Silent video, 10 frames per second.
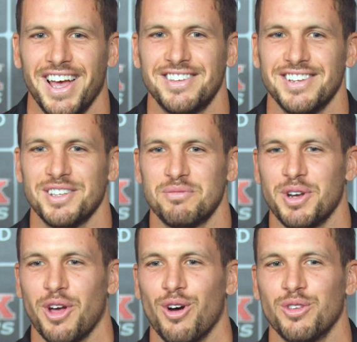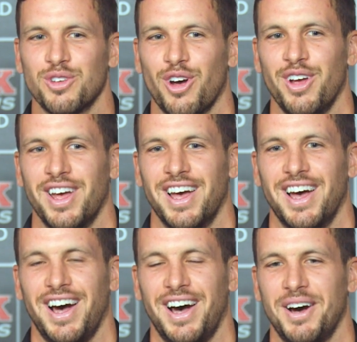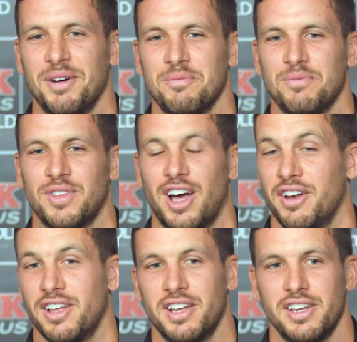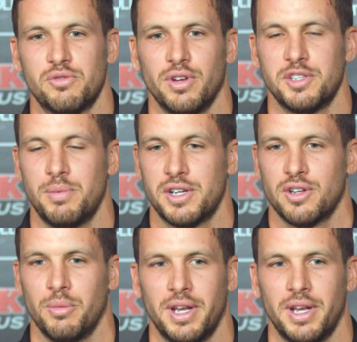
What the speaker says: It sounds pretty old. So, it is really special.